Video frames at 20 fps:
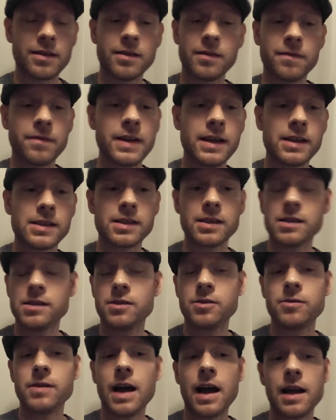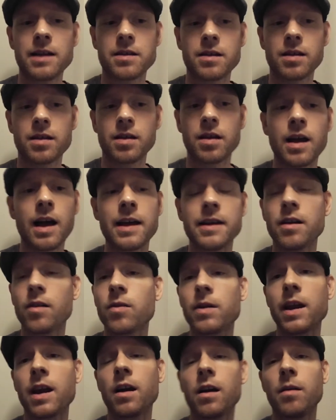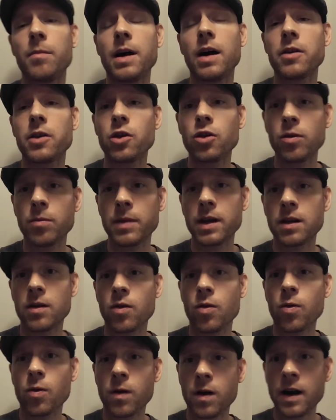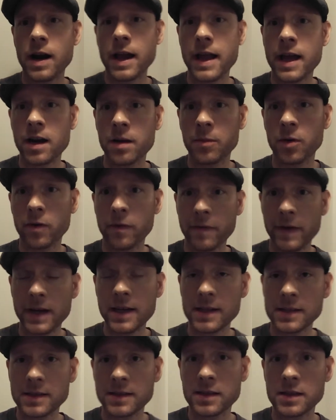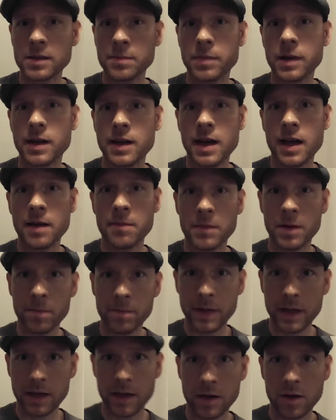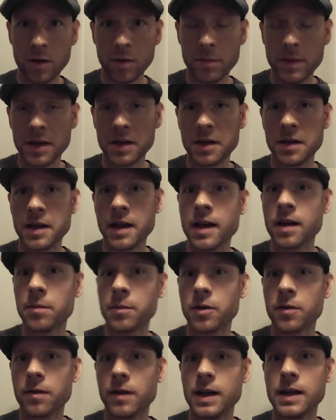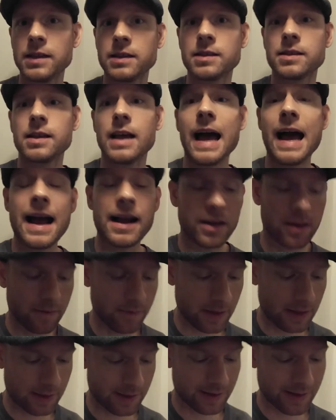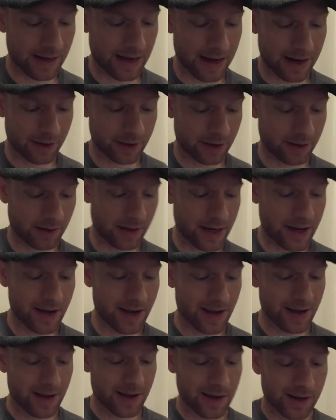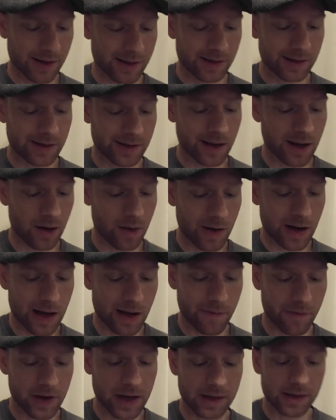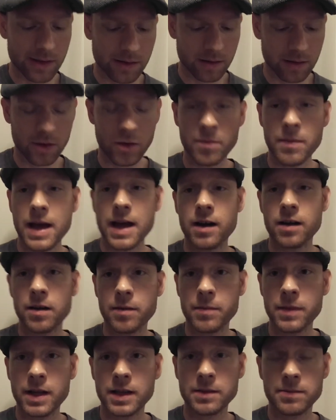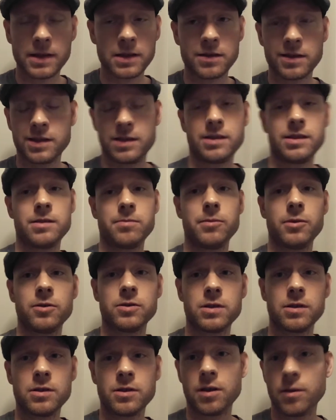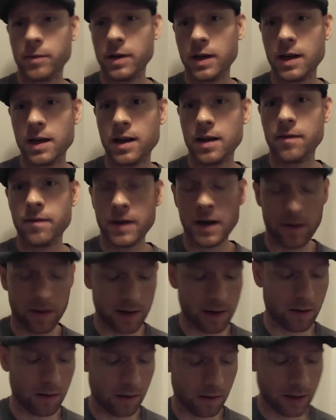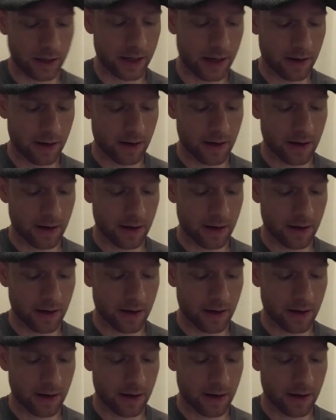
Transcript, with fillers: fetuses do not. I don't care about human or animal fetuses, but I'm a big human and animal rights activist, actually. So um, fetuses don't matter to me, especially since most are terminated very early.